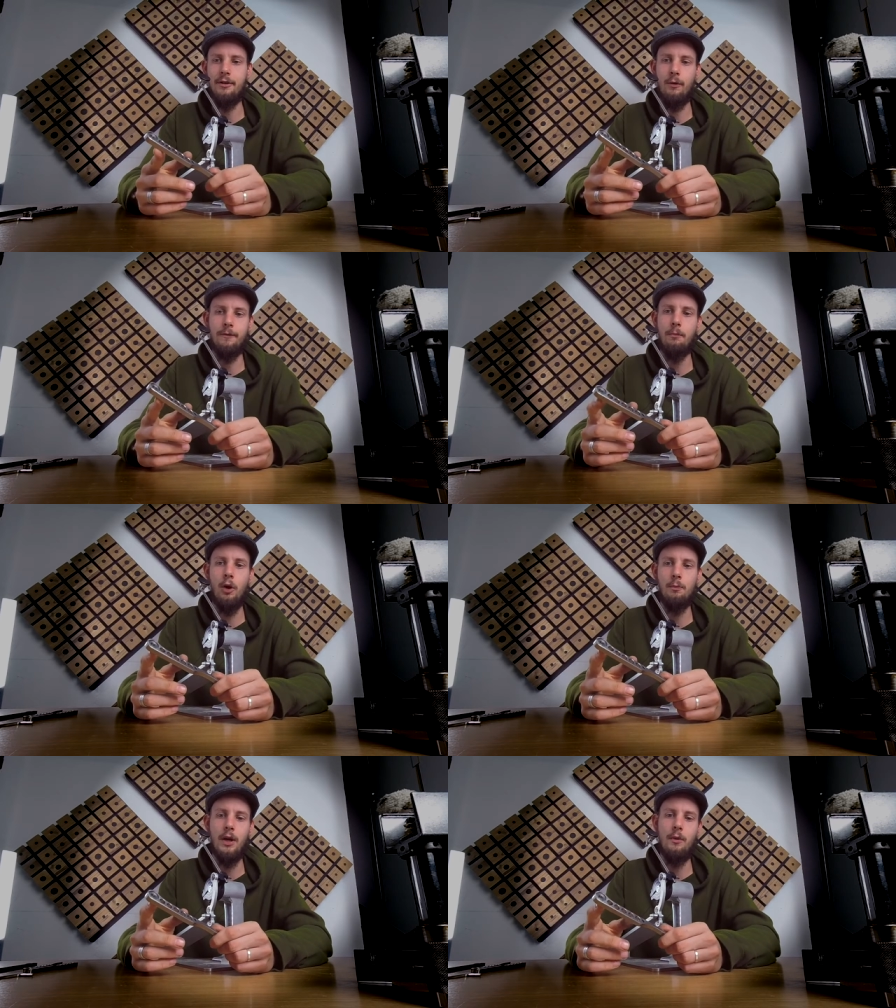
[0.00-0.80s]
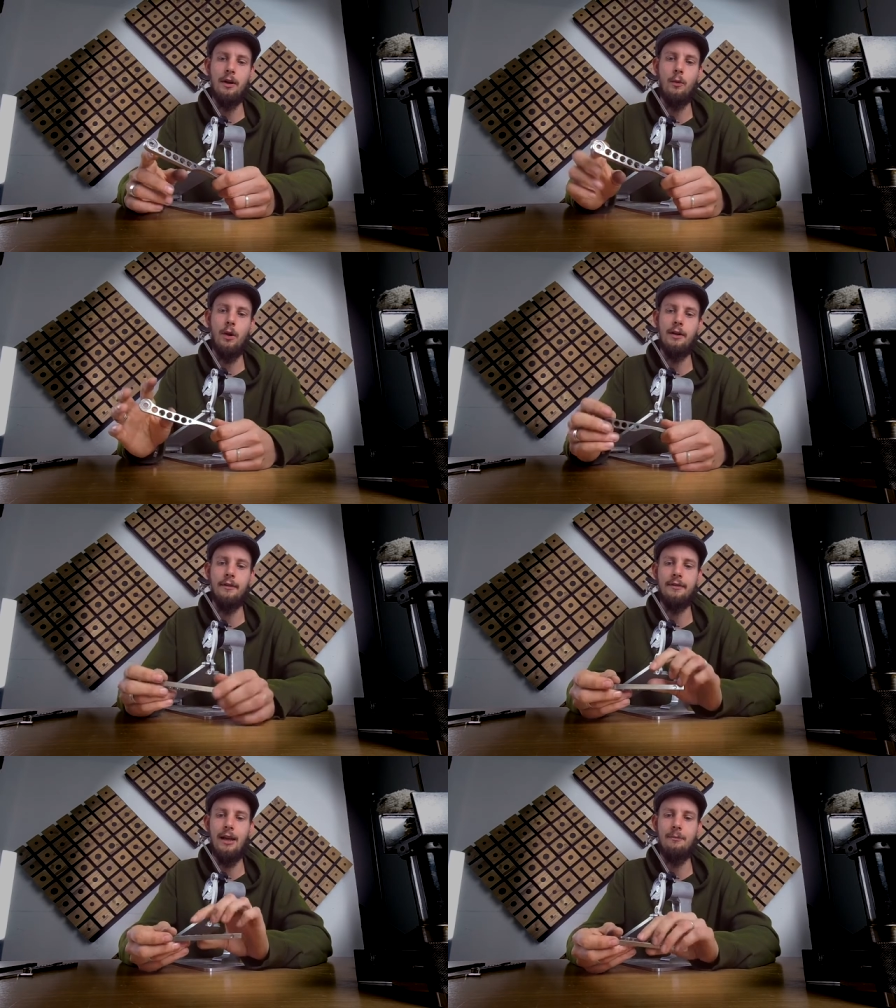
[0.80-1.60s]
So with the ball bearing already
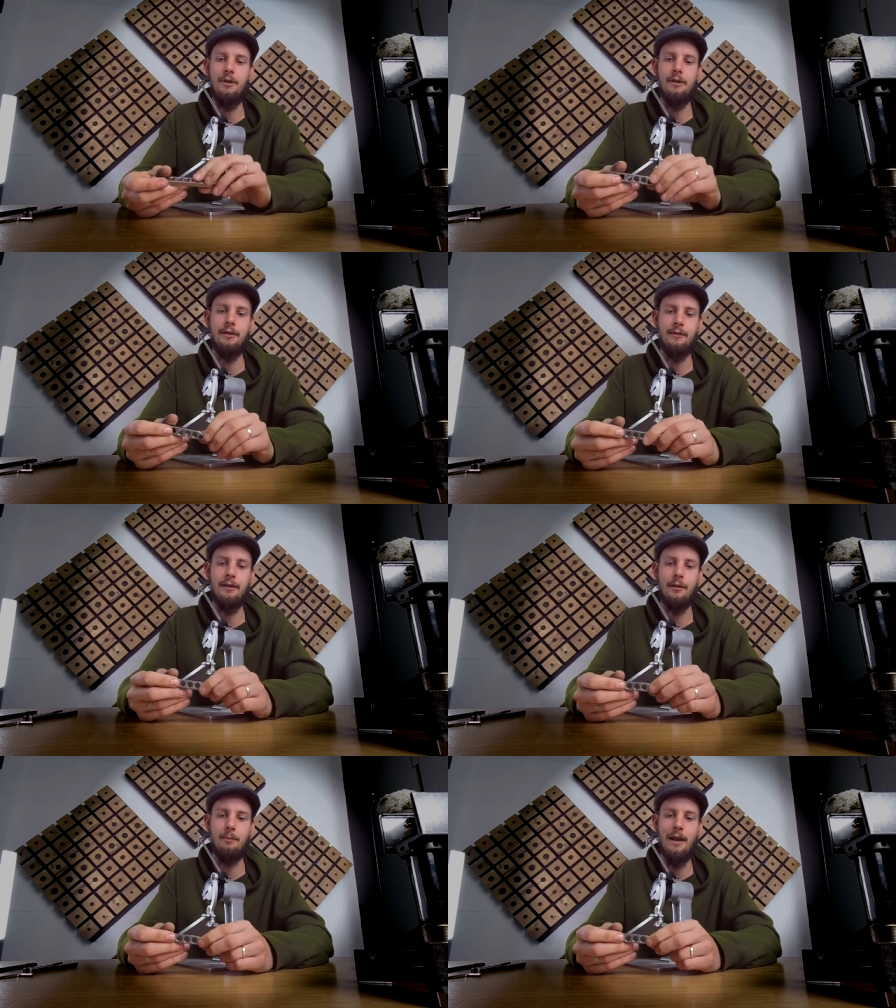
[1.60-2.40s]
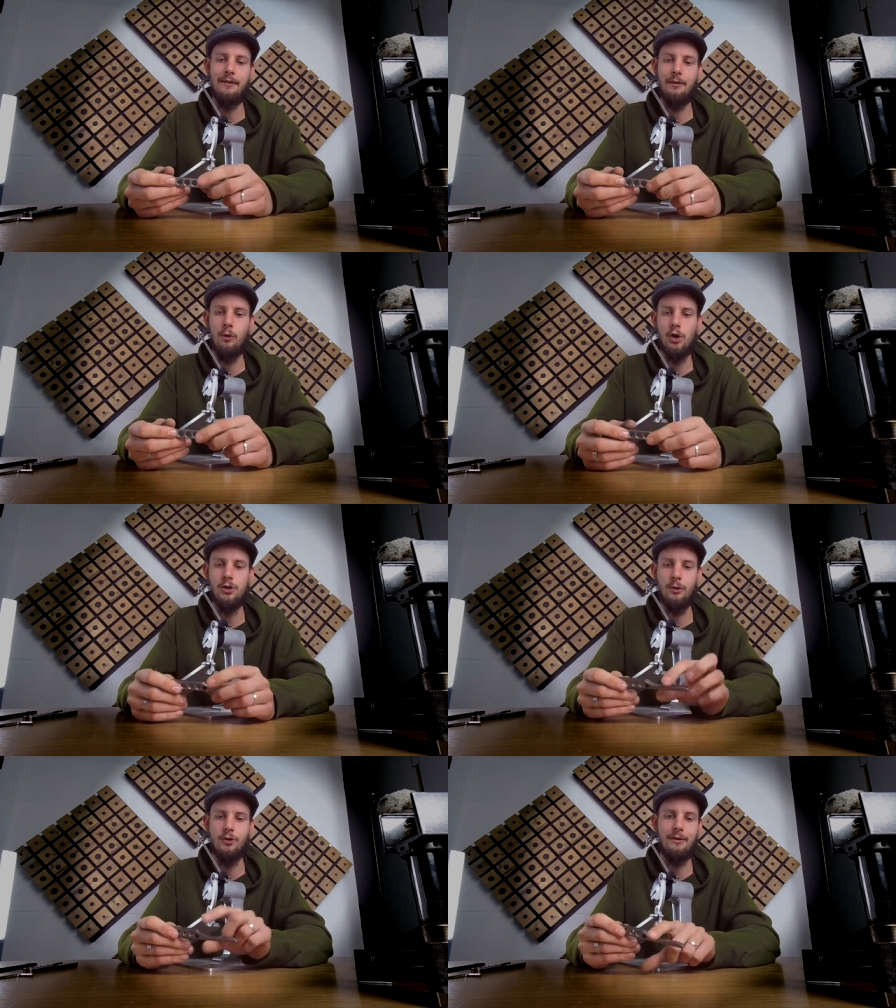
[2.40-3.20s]
assembled, this little plastic
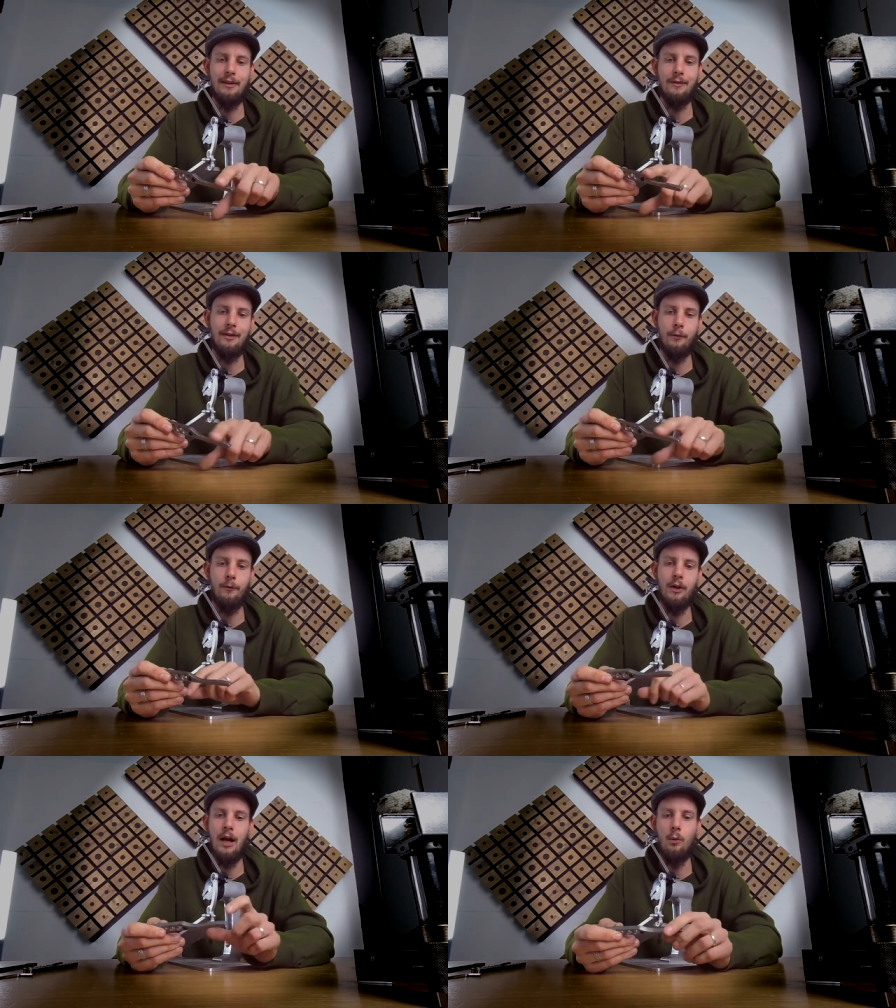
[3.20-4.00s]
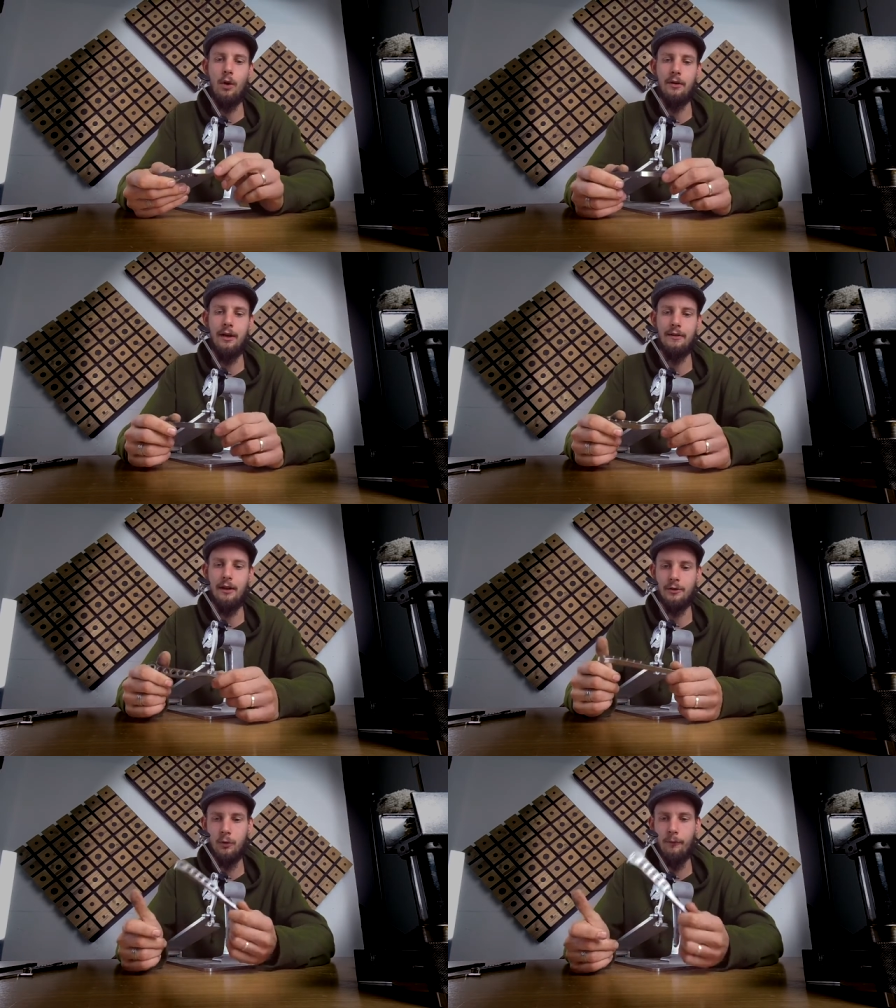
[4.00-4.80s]
washer which is necessary for the R1 and
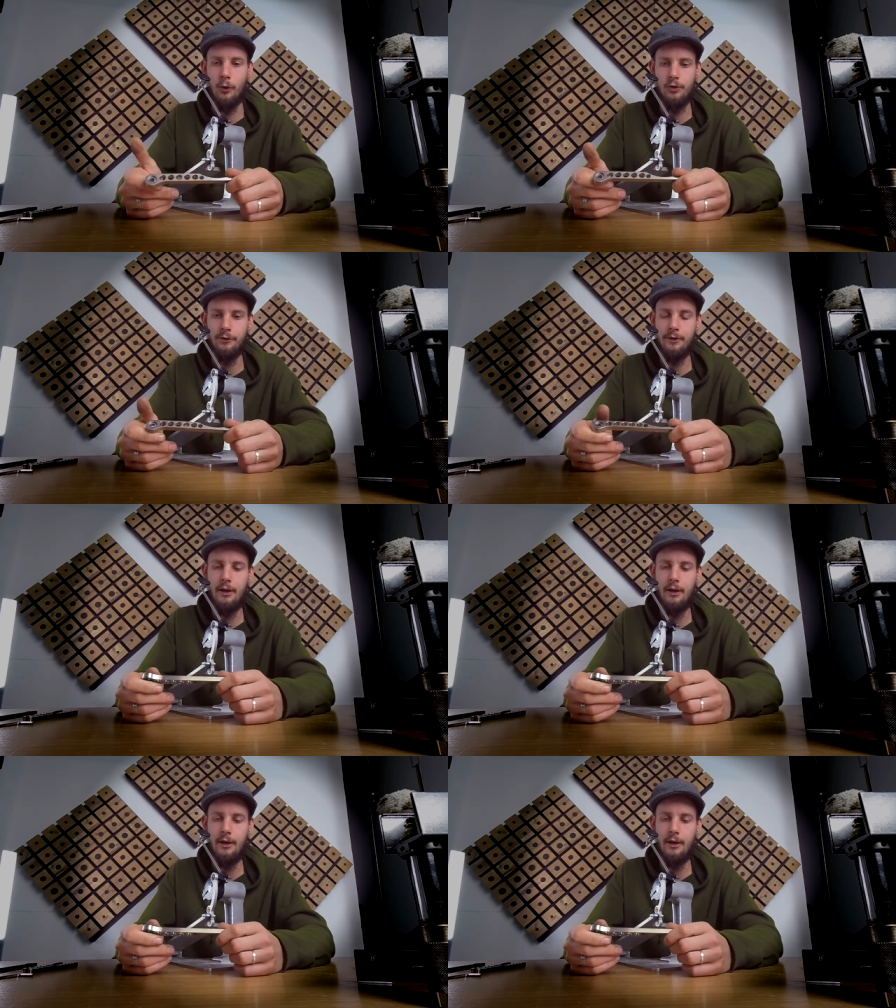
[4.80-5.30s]
R2 versions.